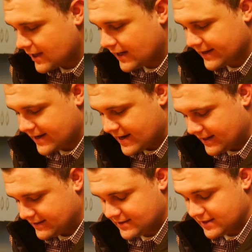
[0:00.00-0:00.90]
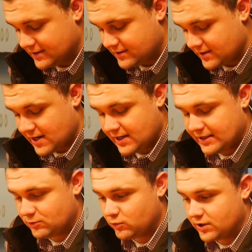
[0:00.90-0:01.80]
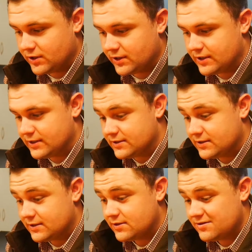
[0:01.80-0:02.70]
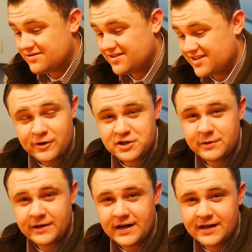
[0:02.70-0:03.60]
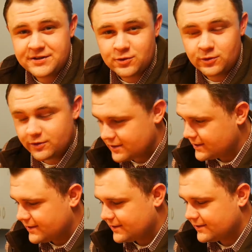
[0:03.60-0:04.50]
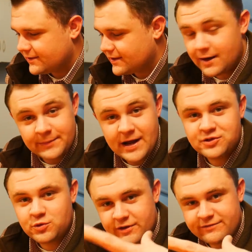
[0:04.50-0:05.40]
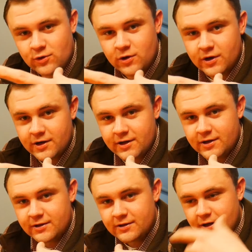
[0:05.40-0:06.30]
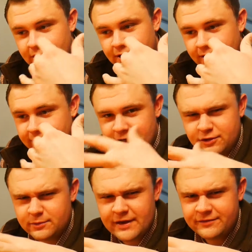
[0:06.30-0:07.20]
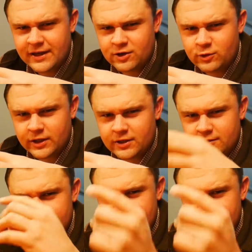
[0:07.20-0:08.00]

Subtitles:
I had since I was freshman in high school. I'm now 24. Can't do the math that quick.